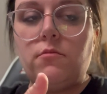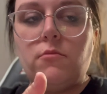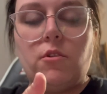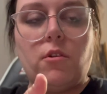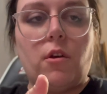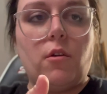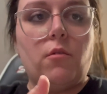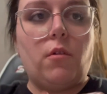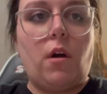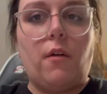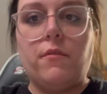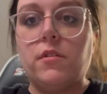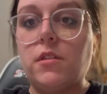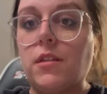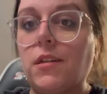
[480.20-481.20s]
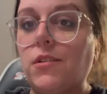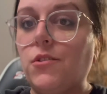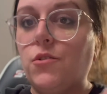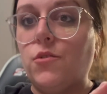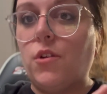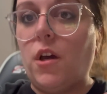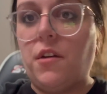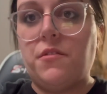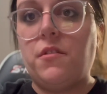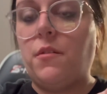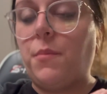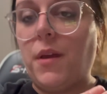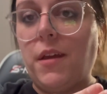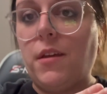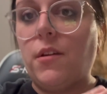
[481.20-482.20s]
obviously you cut the
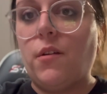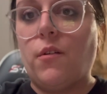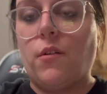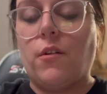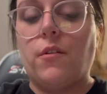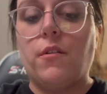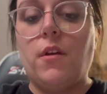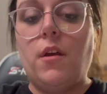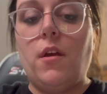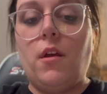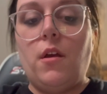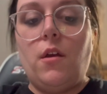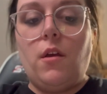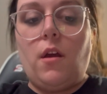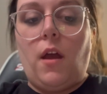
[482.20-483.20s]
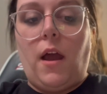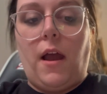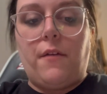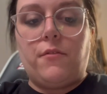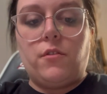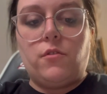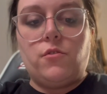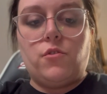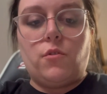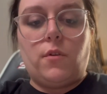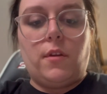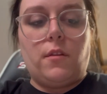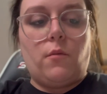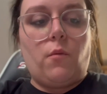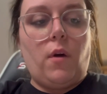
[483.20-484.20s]
pink yarn after you
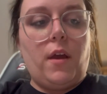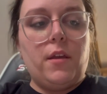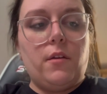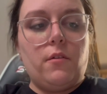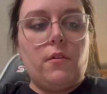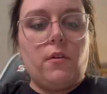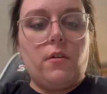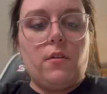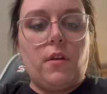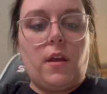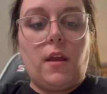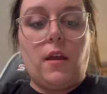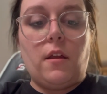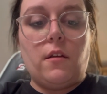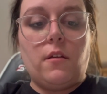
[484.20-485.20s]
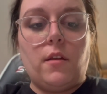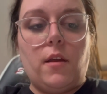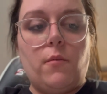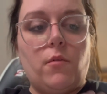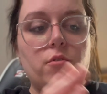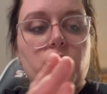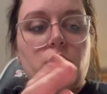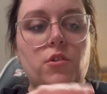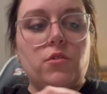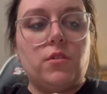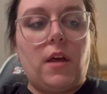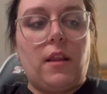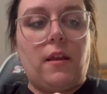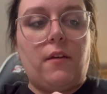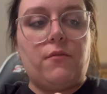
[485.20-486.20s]
join the white yarn, and it wants you to use
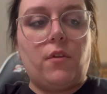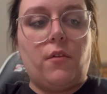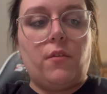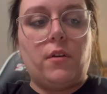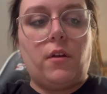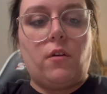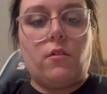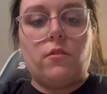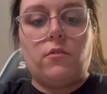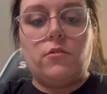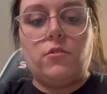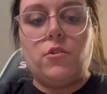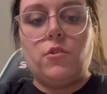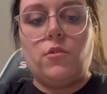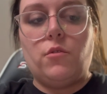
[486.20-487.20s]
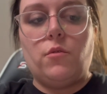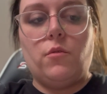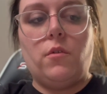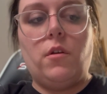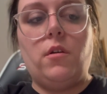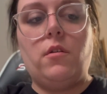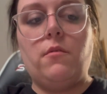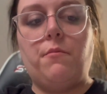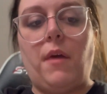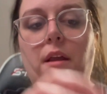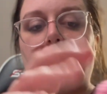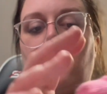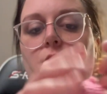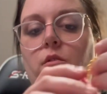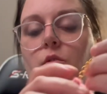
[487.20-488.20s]
that leftover yarn to
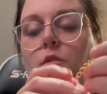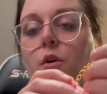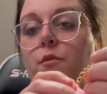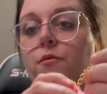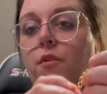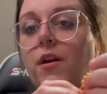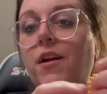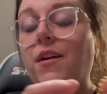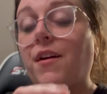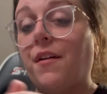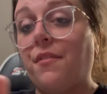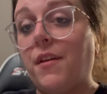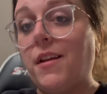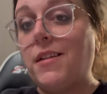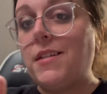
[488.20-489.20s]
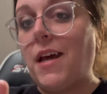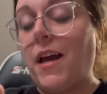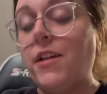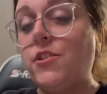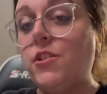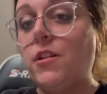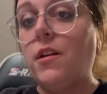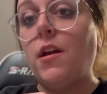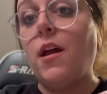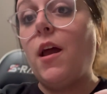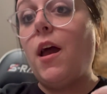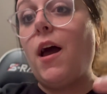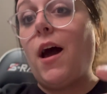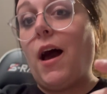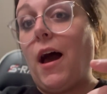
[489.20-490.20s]
make the little loop for here and then attach it.
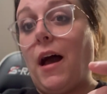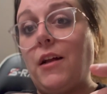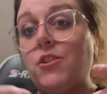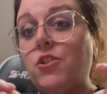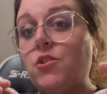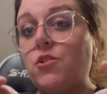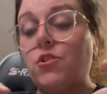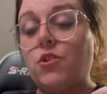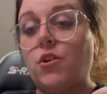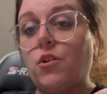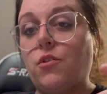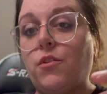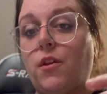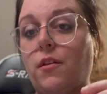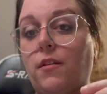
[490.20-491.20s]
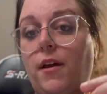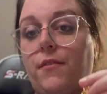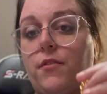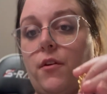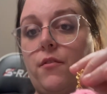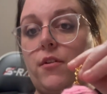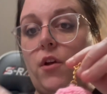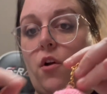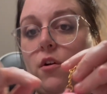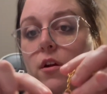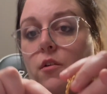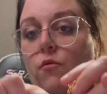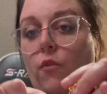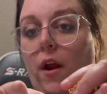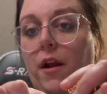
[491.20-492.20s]
I just took the leftover yarn
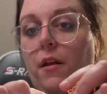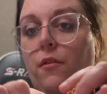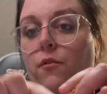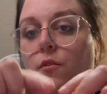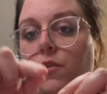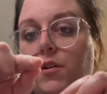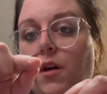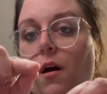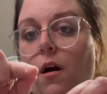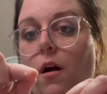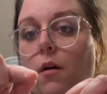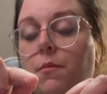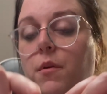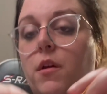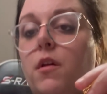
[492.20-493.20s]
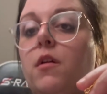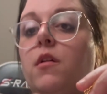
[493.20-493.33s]
and ran it through the top,